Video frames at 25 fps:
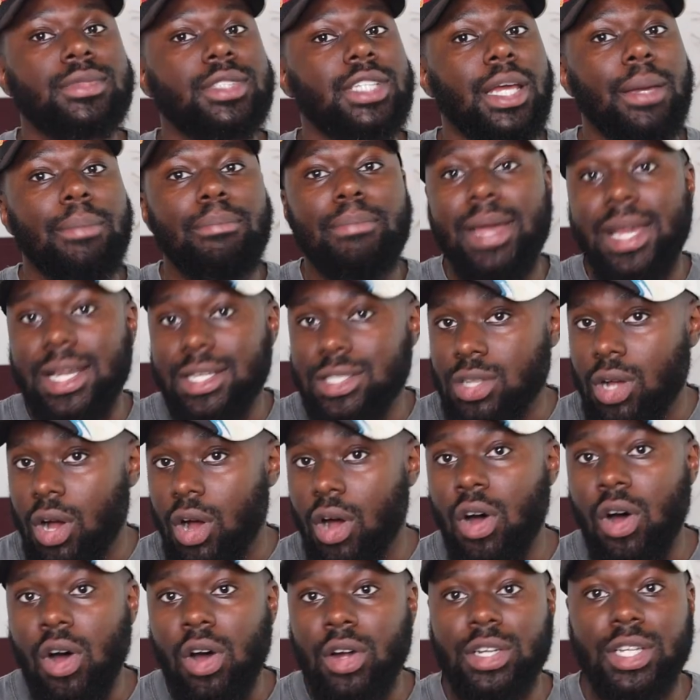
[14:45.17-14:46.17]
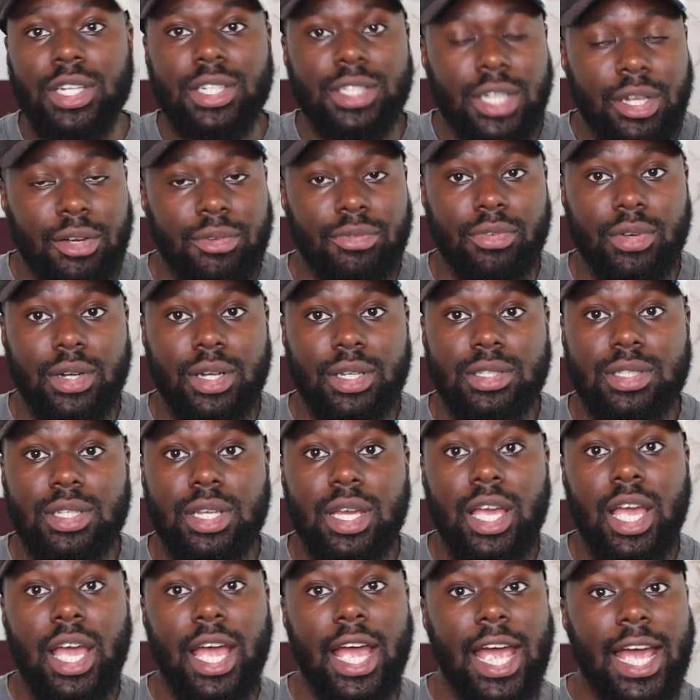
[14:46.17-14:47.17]
it makes all the difference.
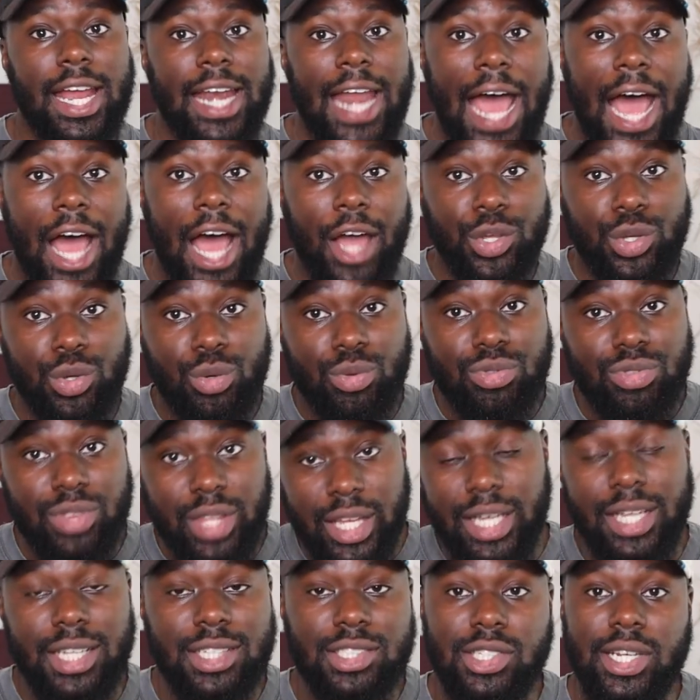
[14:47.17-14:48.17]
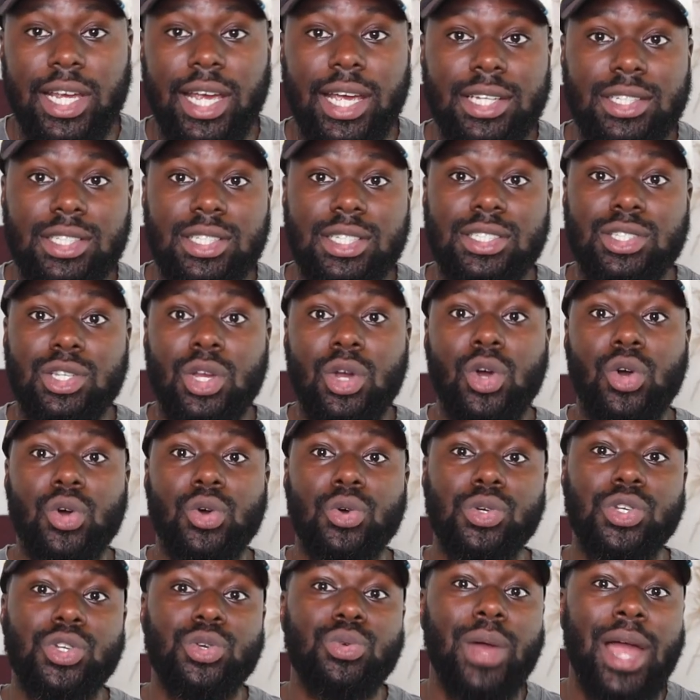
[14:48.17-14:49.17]
And how you think changes,
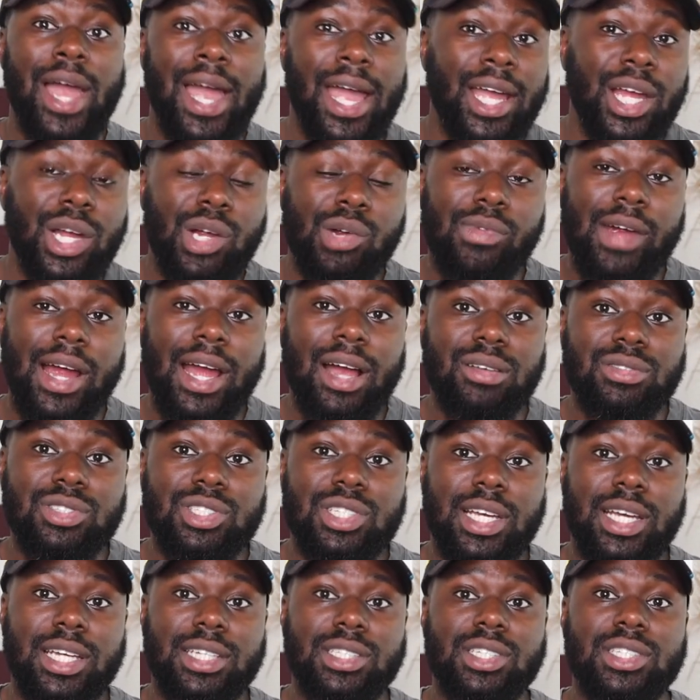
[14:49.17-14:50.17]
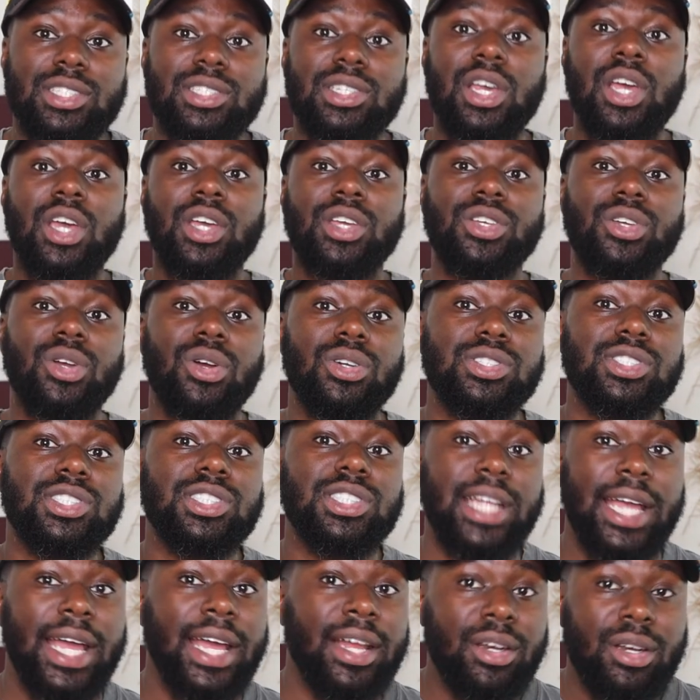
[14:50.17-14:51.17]
who you hang around changes, your
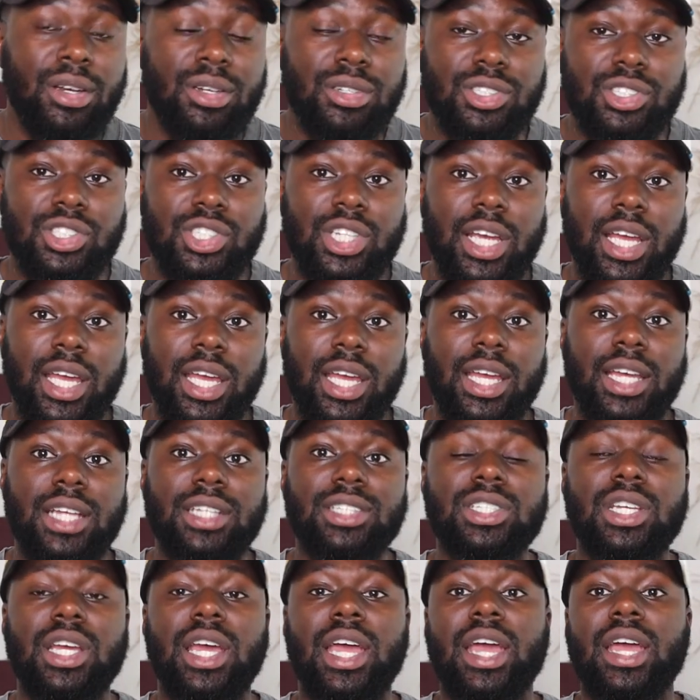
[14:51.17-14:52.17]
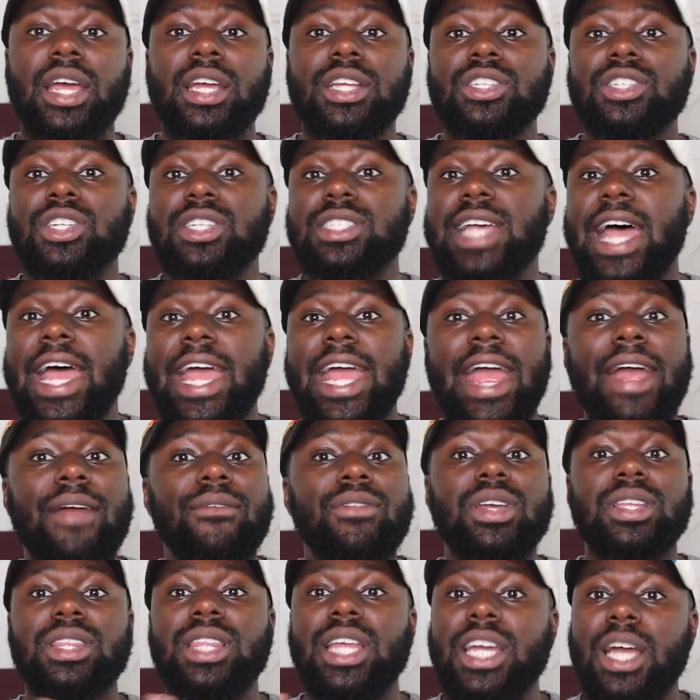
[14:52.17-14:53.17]
standards change, just
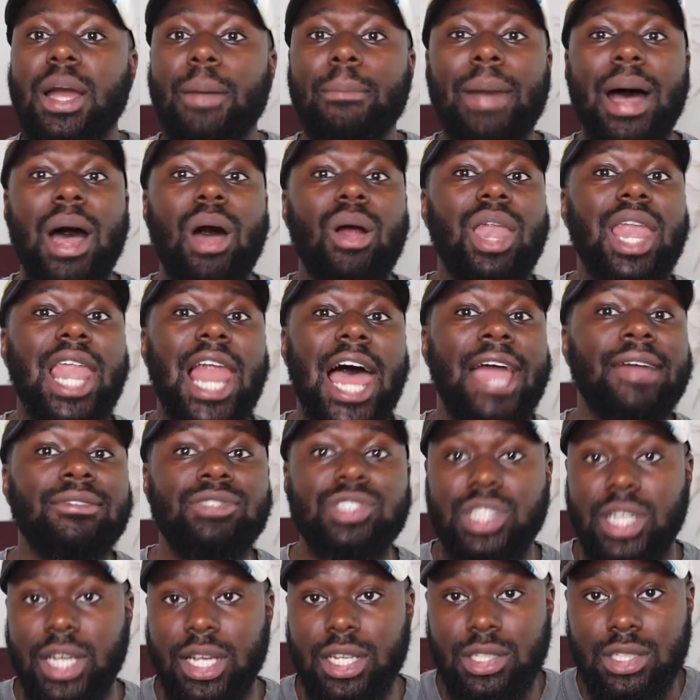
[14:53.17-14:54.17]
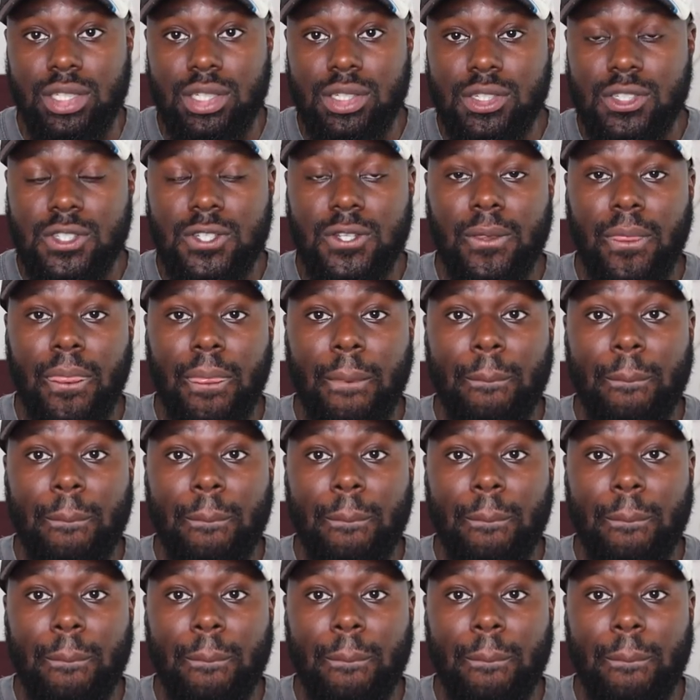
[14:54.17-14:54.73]
everything about life changes.